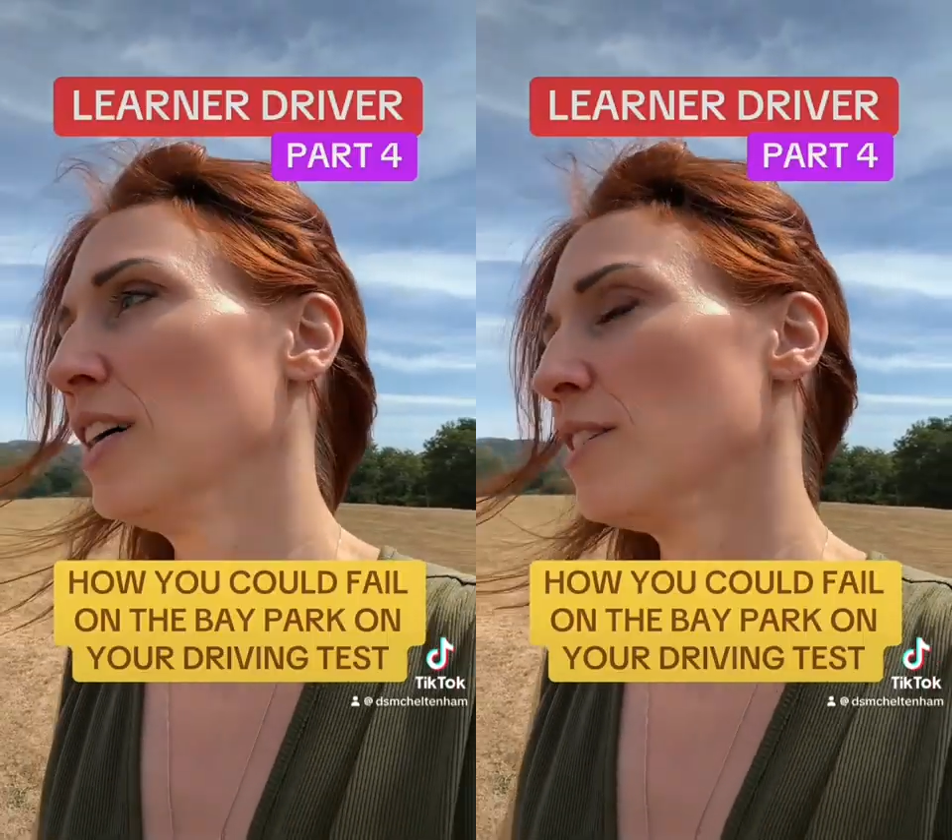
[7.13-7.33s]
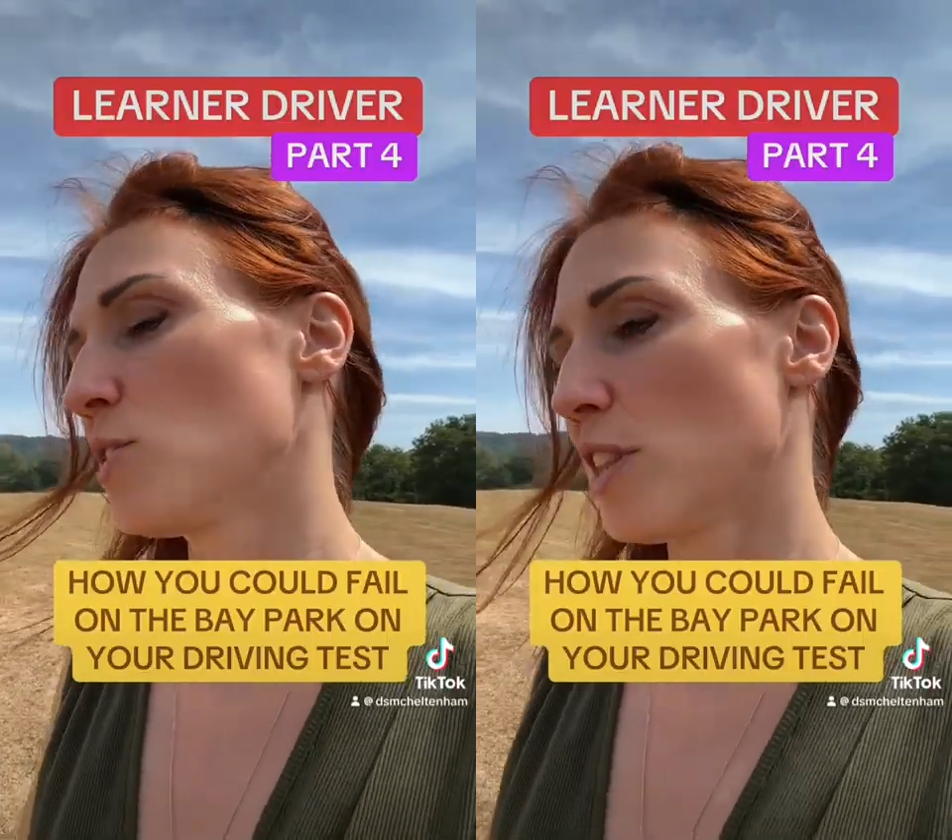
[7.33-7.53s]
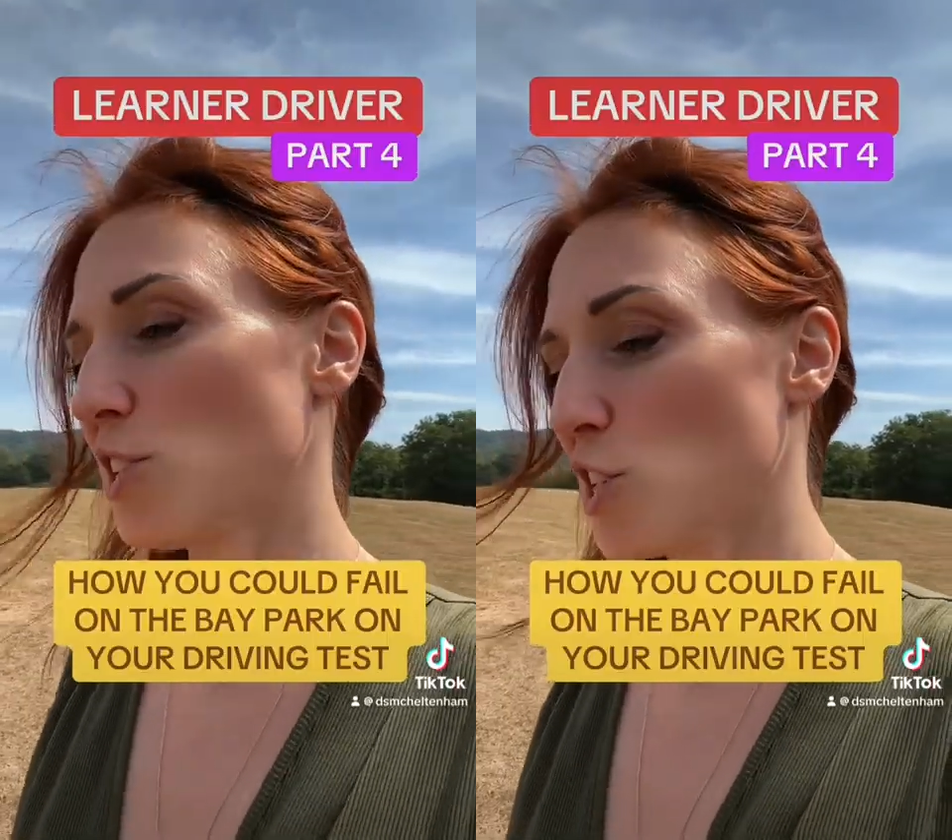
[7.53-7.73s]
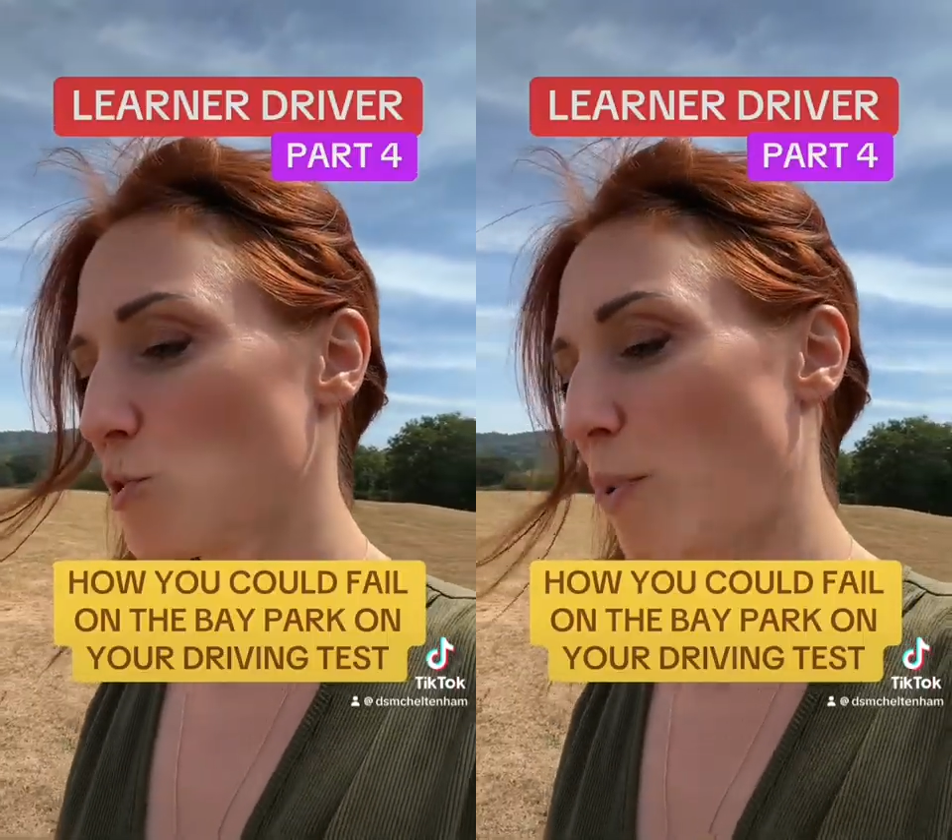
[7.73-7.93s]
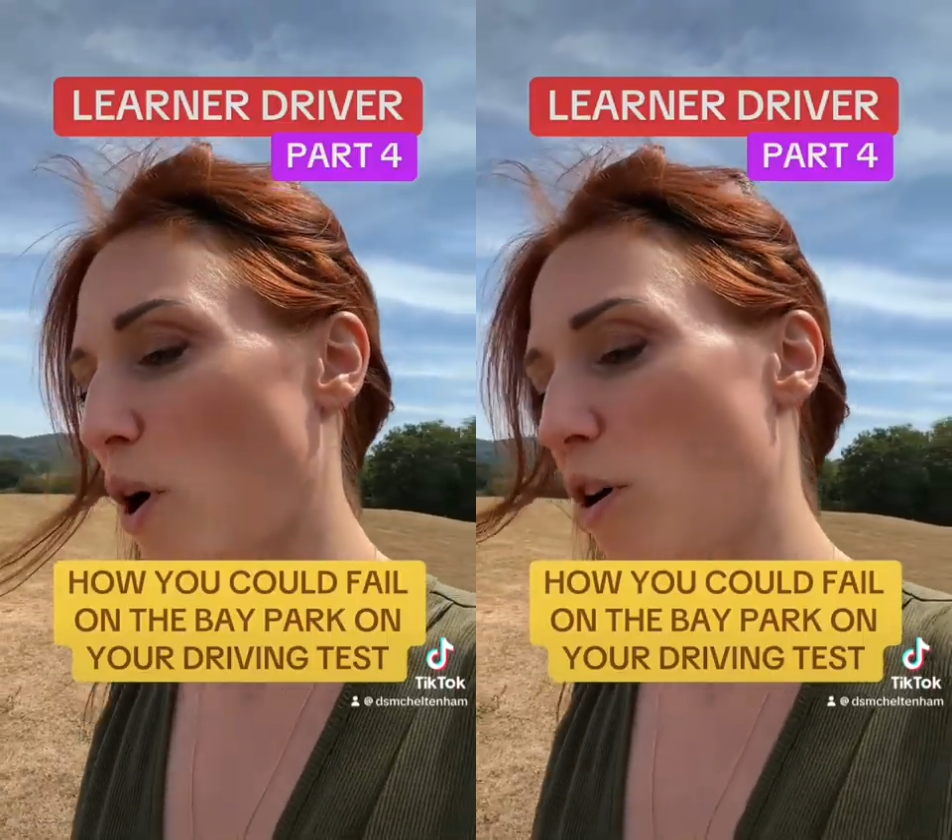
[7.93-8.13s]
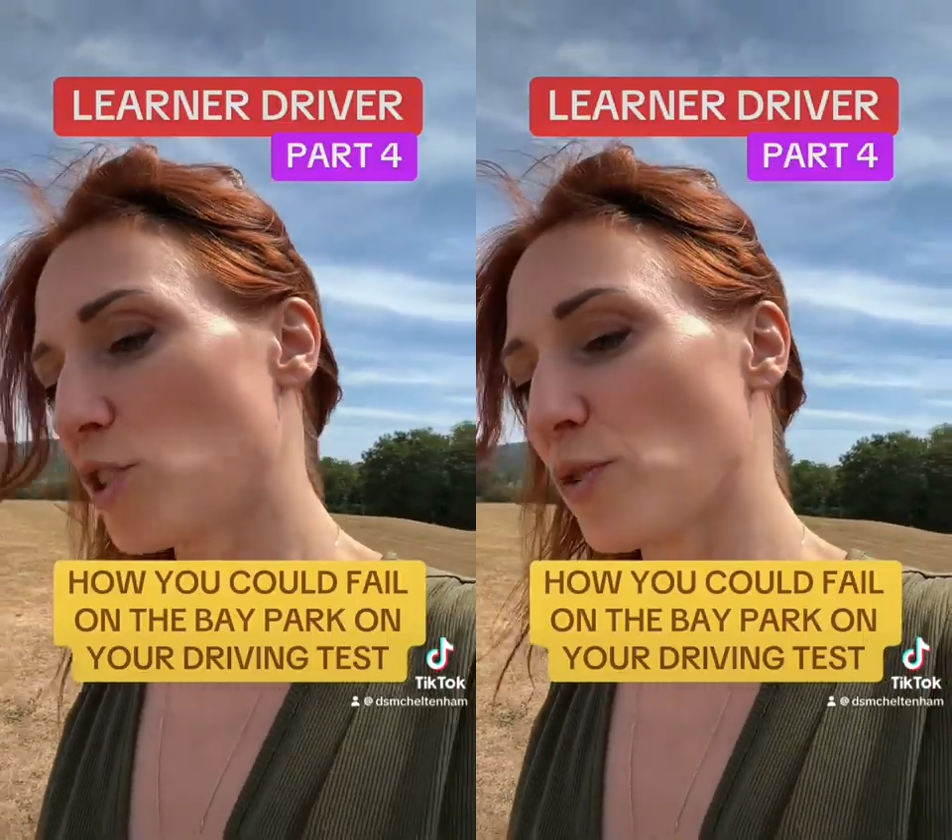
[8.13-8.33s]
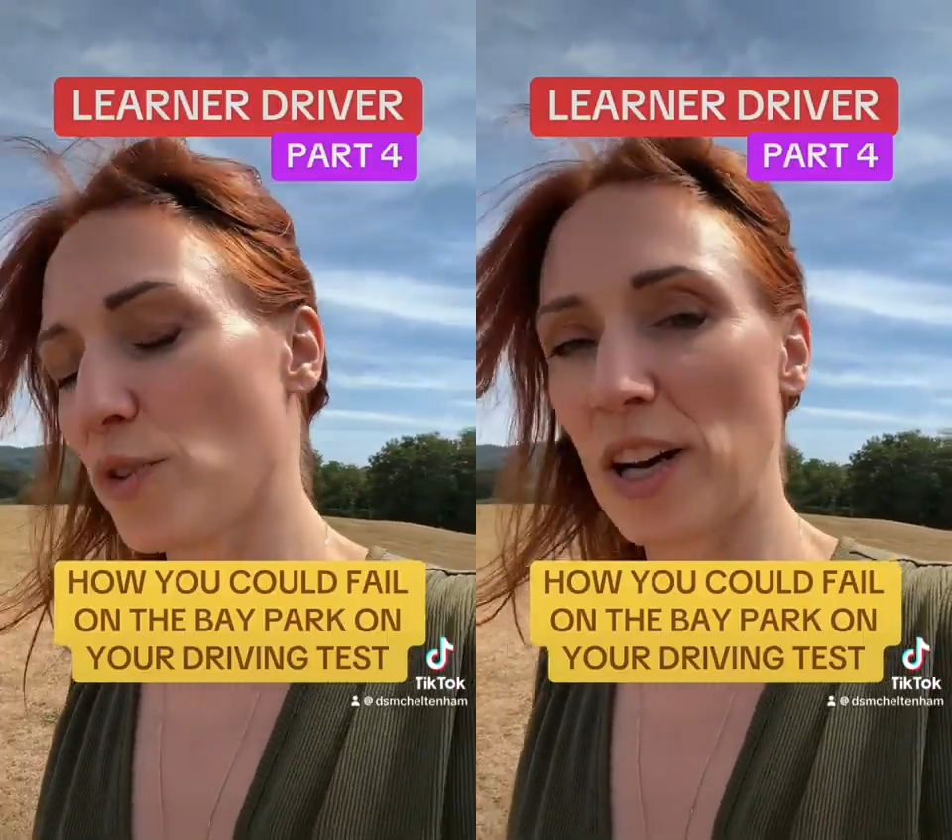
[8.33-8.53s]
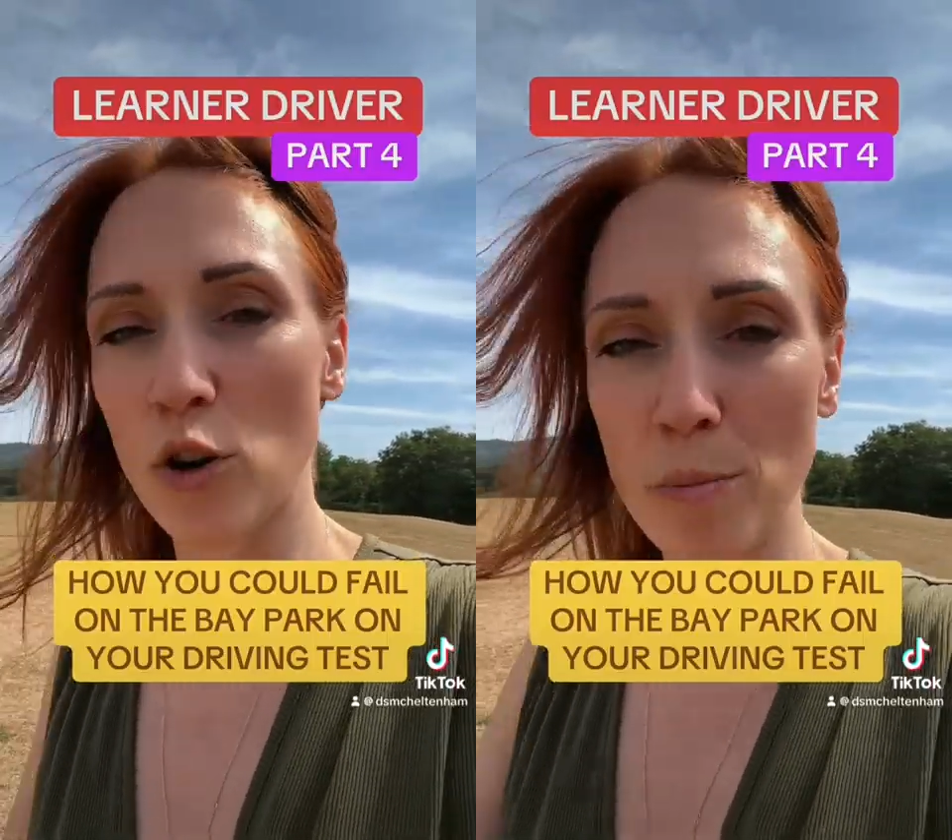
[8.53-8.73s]
So this is part of a
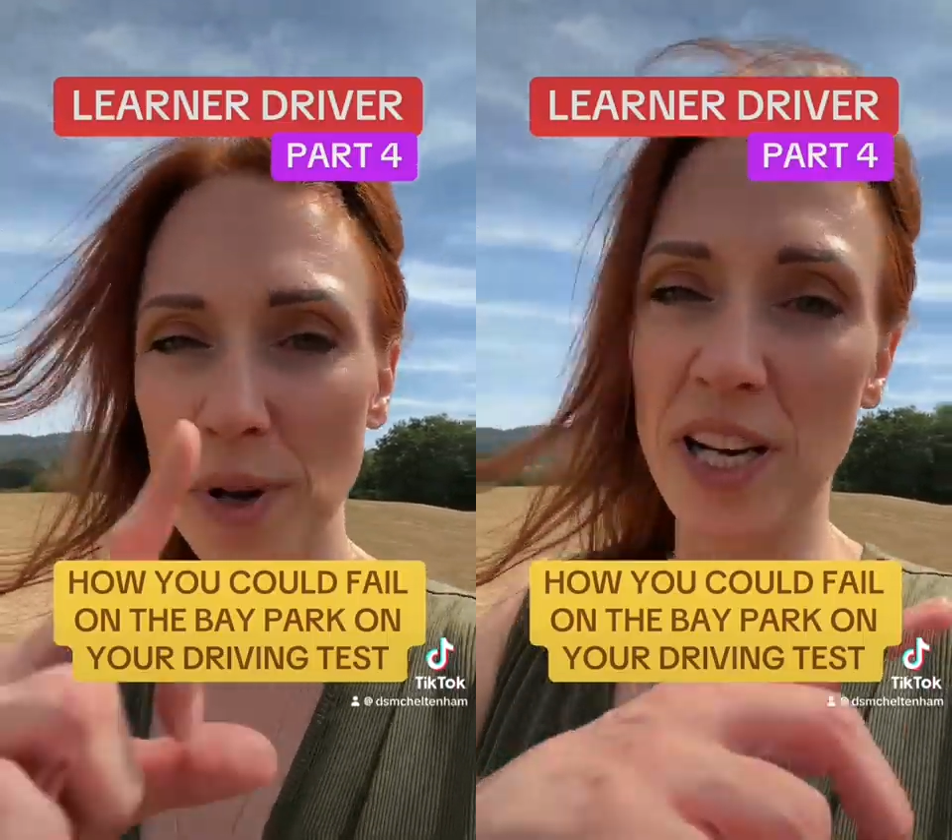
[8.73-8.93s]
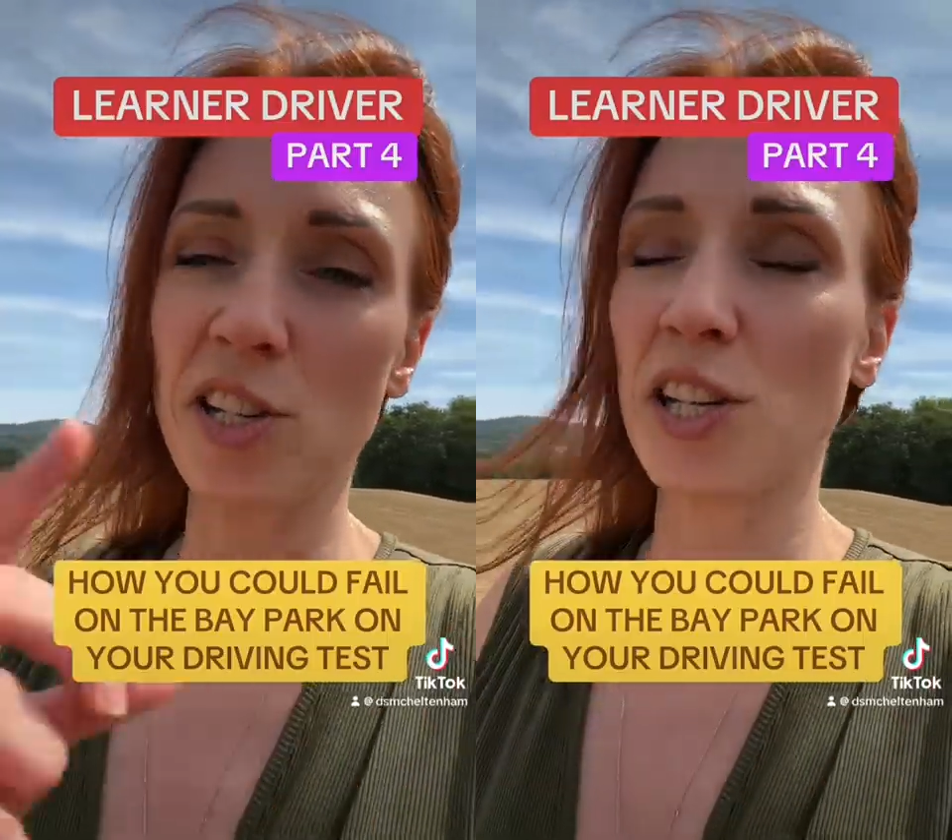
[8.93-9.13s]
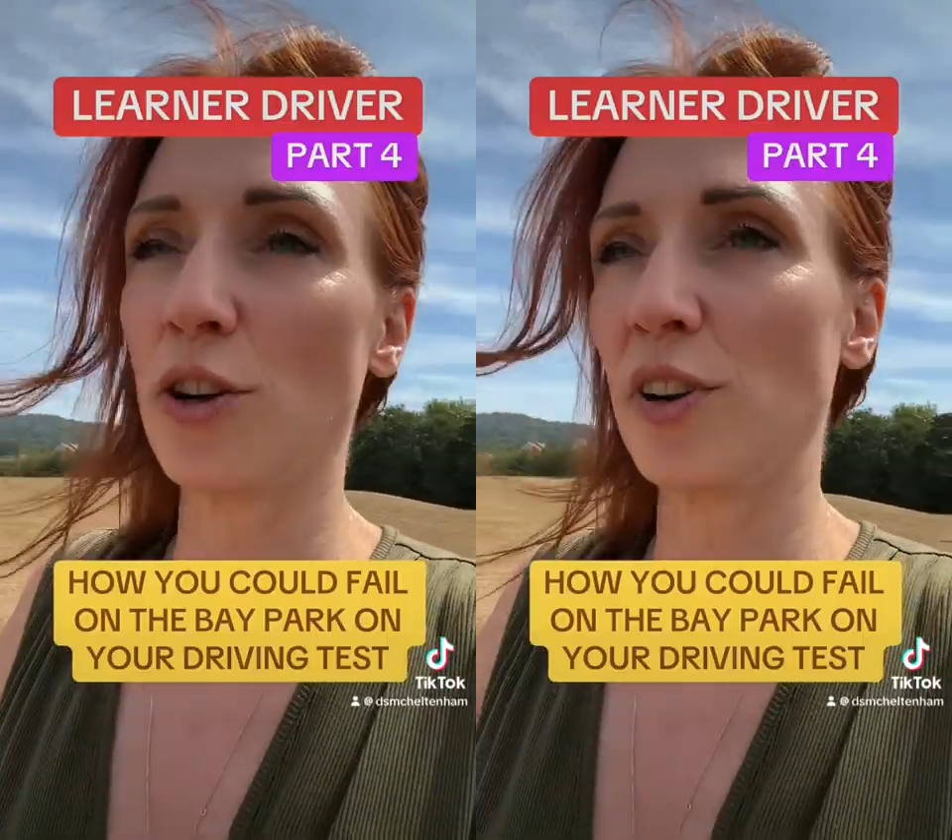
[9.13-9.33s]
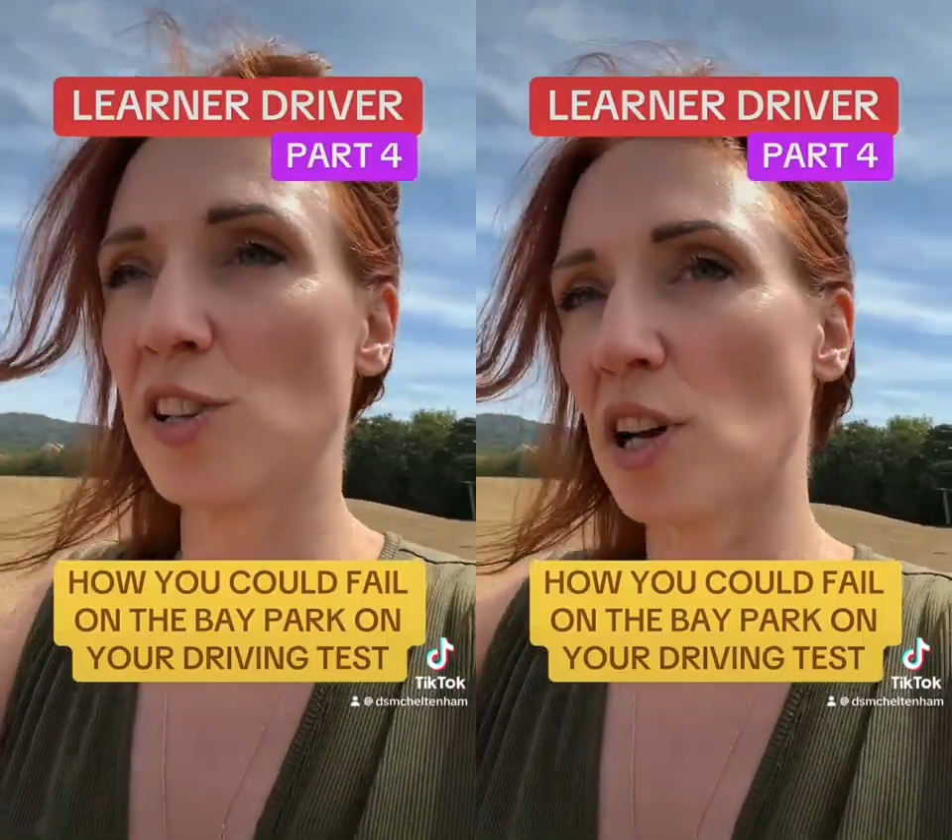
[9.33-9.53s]
little mini series